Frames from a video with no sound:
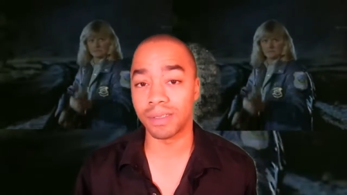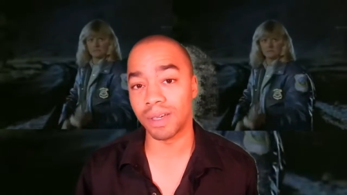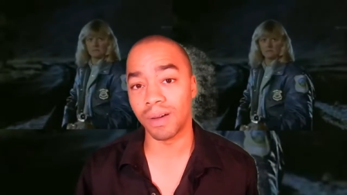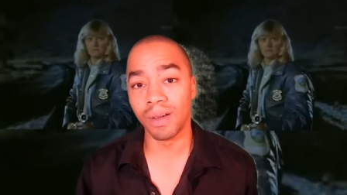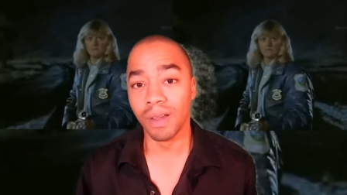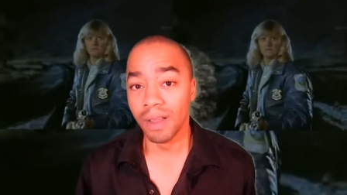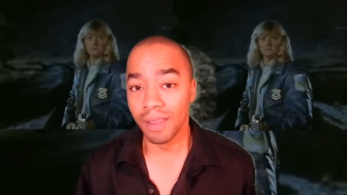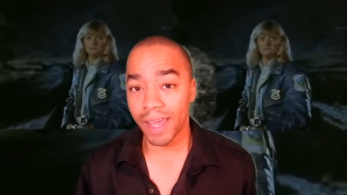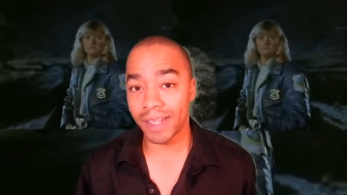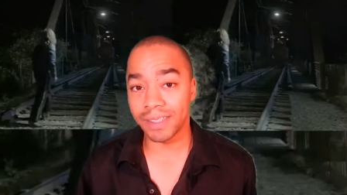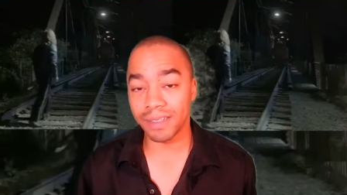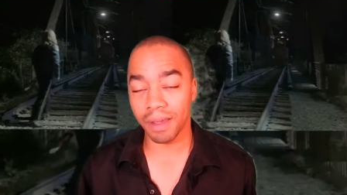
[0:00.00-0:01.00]
So
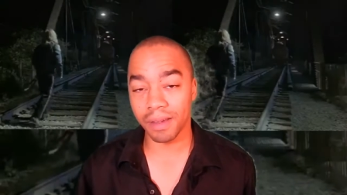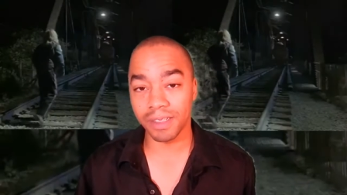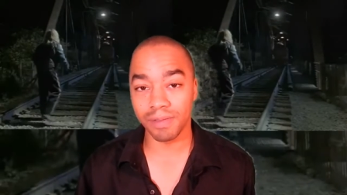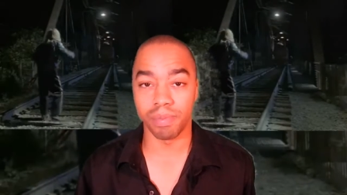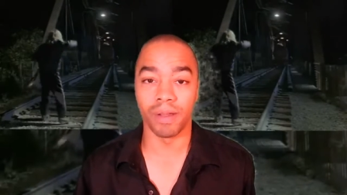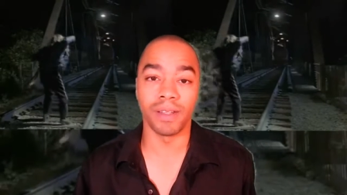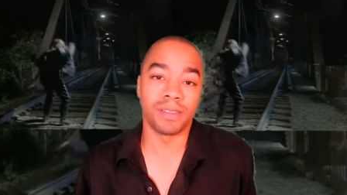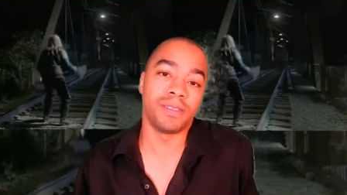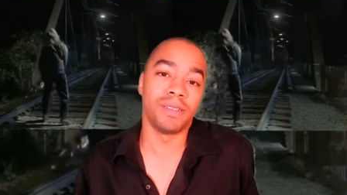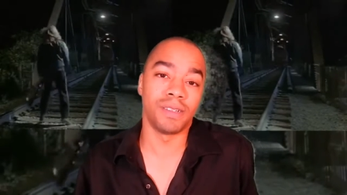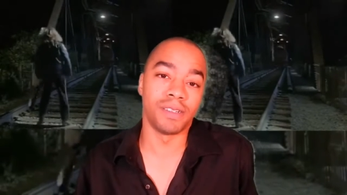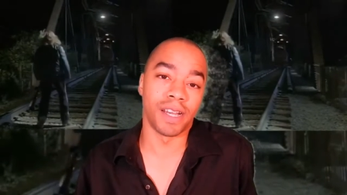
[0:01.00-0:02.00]
that sucks. But it's
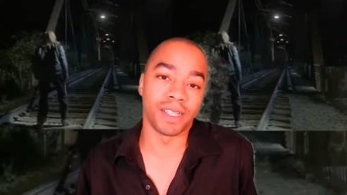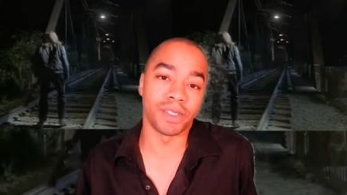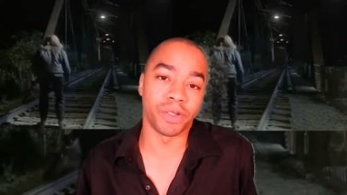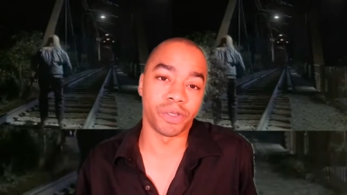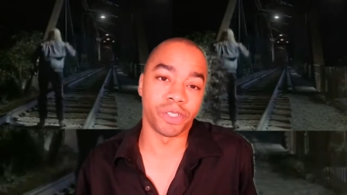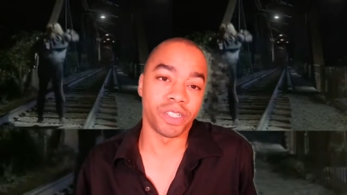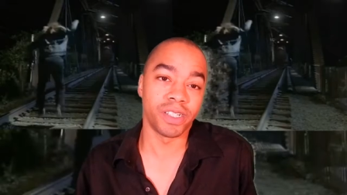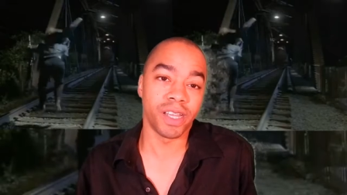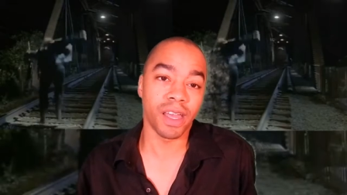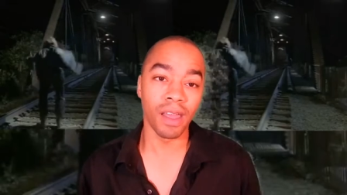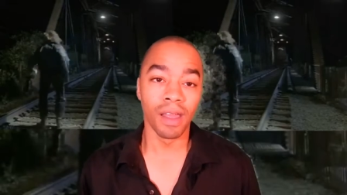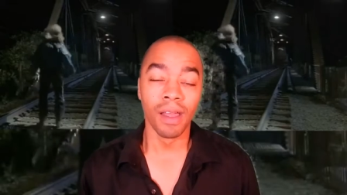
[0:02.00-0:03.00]
still a nice little
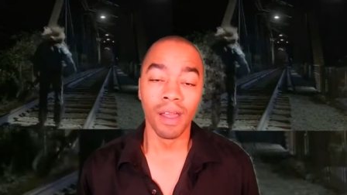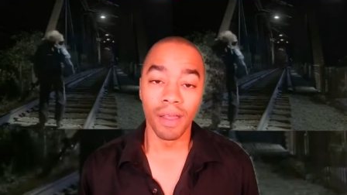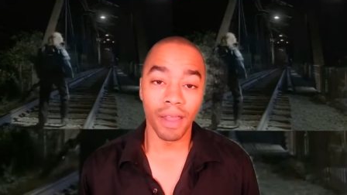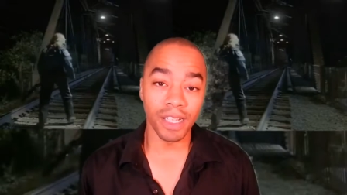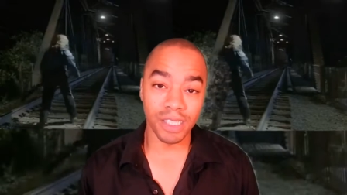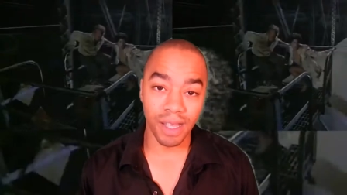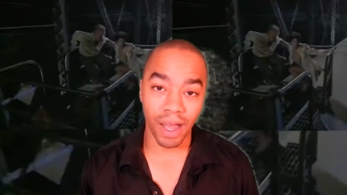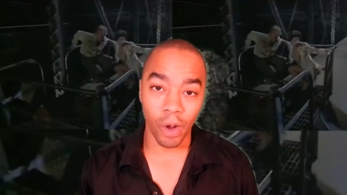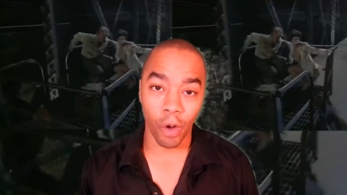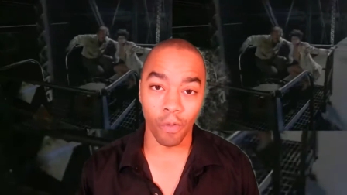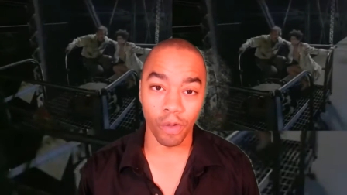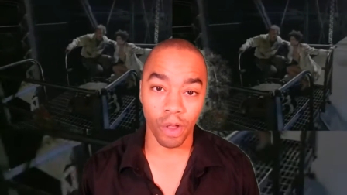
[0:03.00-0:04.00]
shindig. It's not
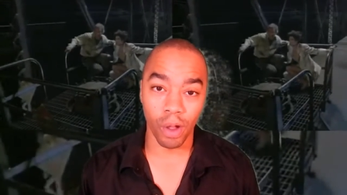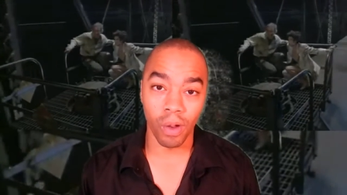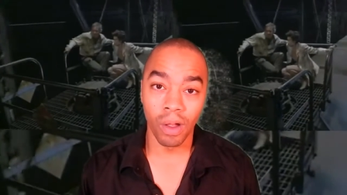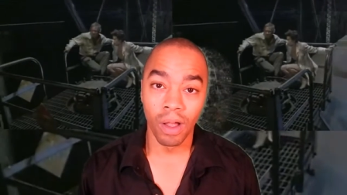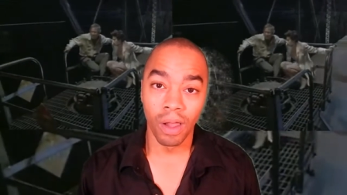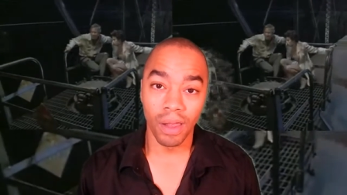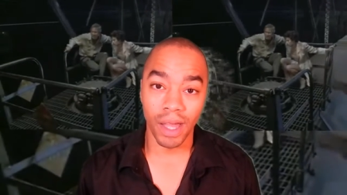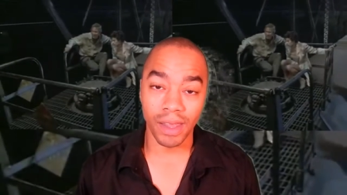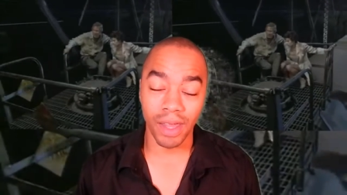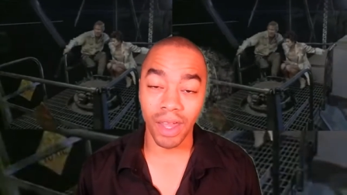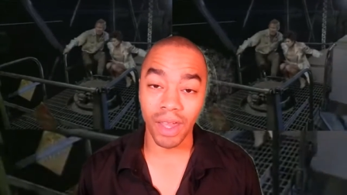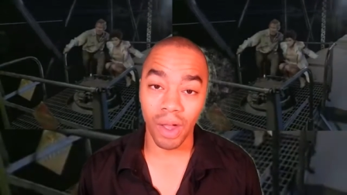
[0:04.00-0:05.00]
over though. Like
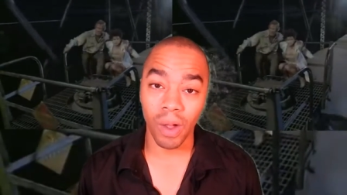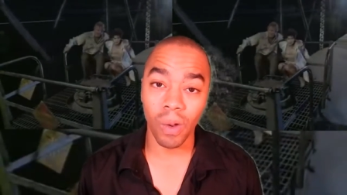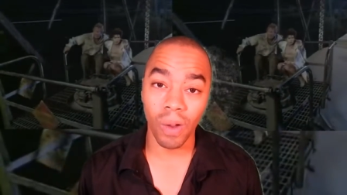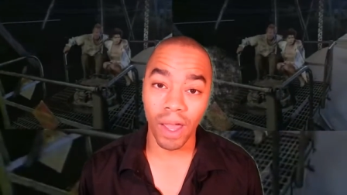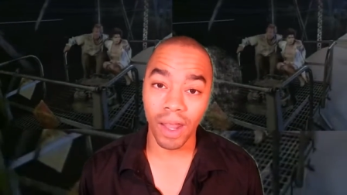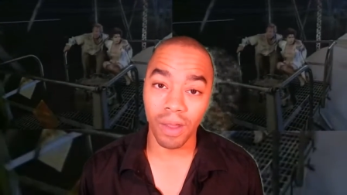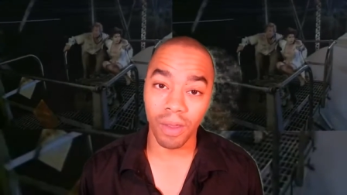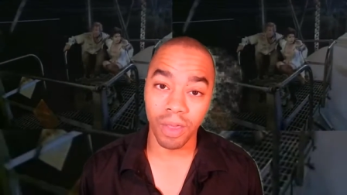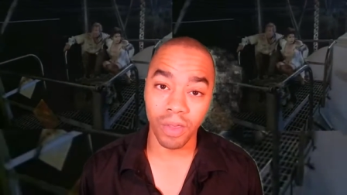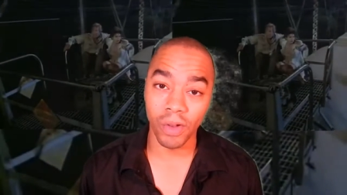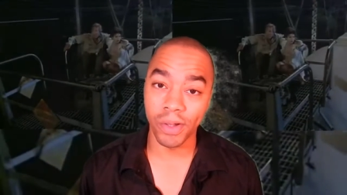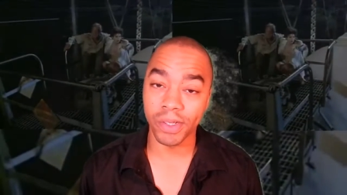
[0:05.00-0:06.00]
they go and you
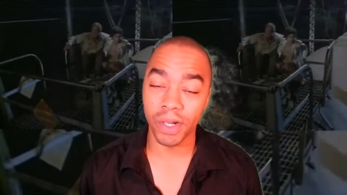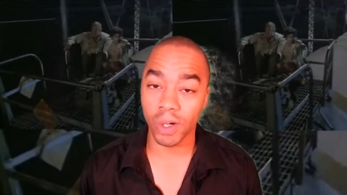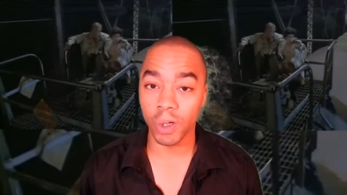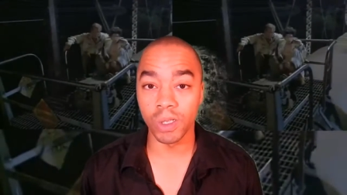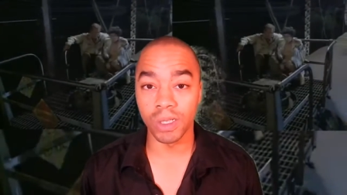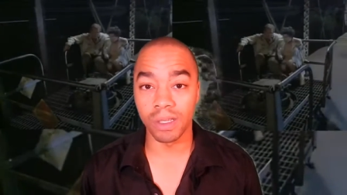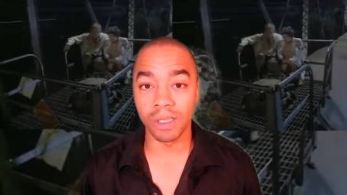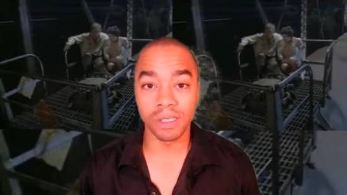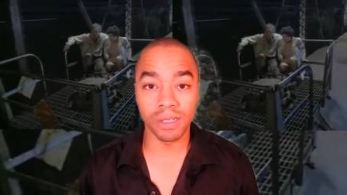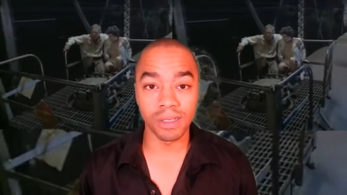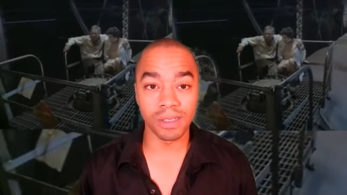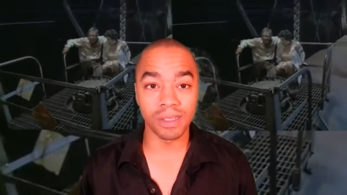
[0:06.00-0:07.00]
think they're just gonna cruise into the
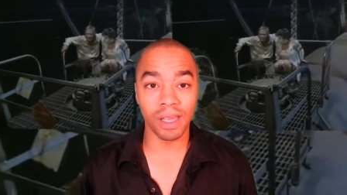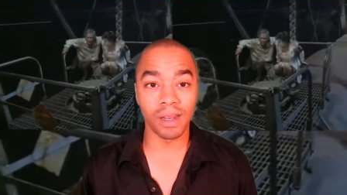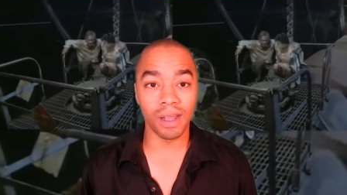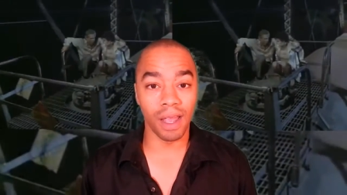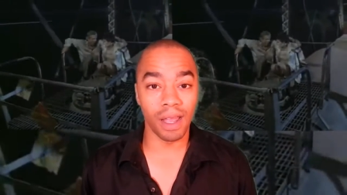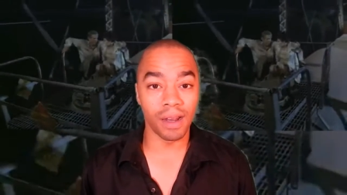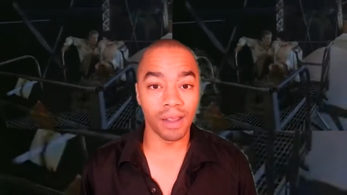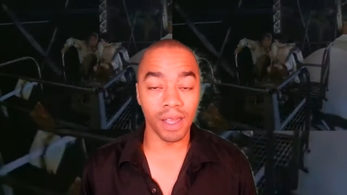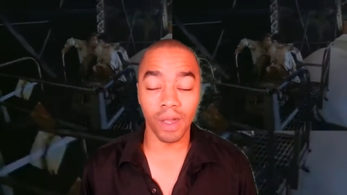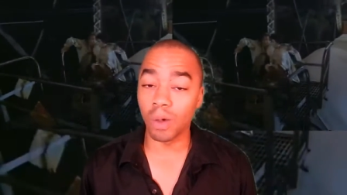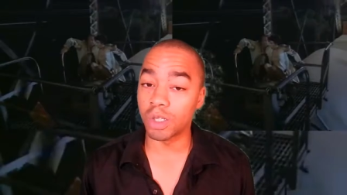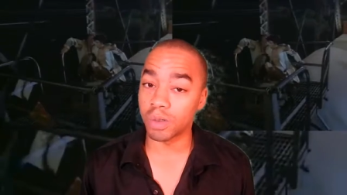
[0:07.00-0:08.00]
sunset, and they
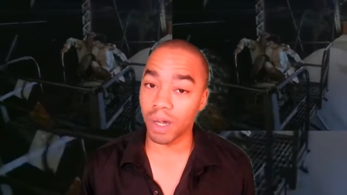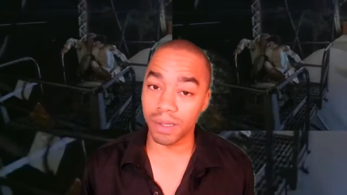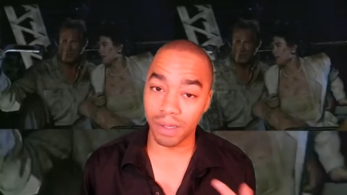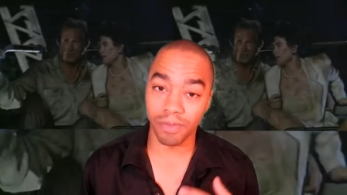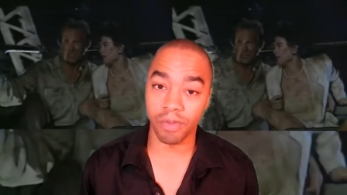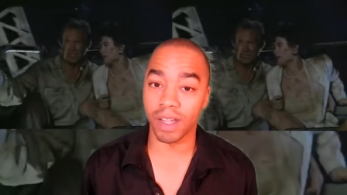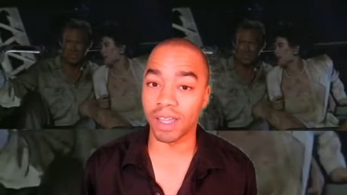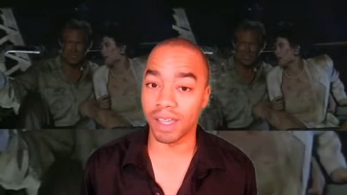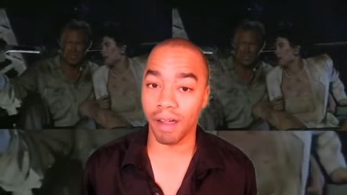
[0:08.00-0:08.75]
go straight to the freaking